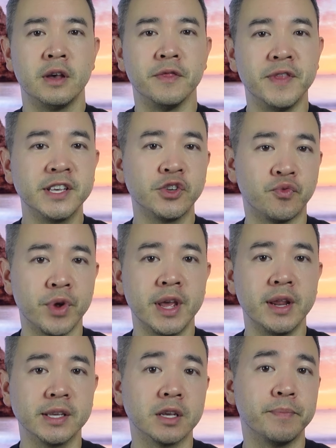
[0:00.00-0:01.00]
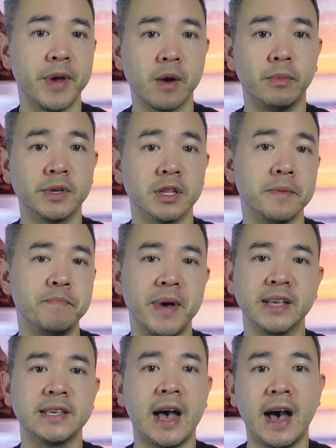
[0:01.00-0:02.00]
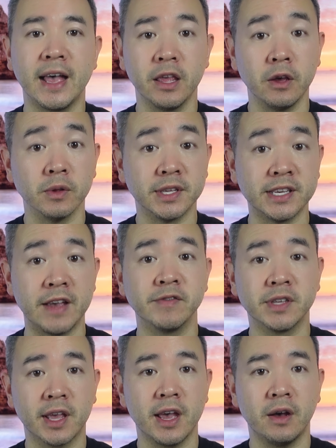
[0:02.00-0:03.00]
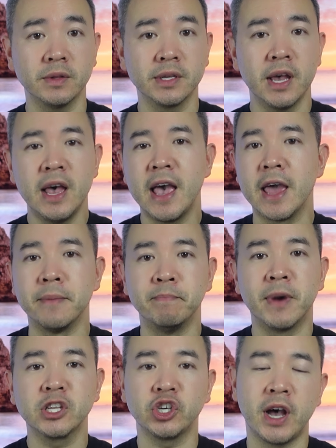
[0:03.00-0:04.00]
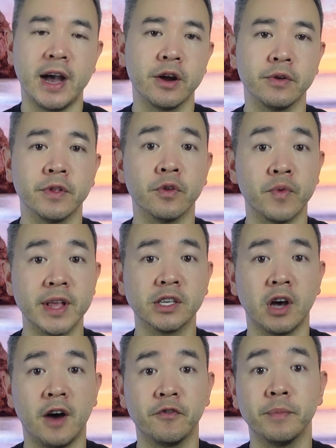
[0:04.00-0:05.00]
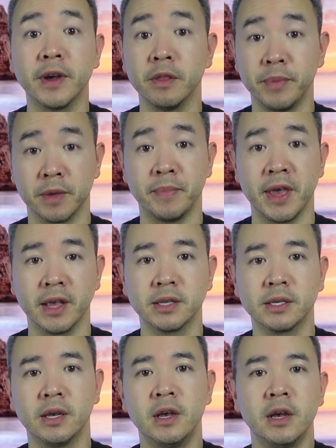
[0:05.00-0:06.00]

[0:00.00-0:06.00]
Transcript: This rate is comparable to the best high-yield savings accounts and much higher than the rates offered by the big banks.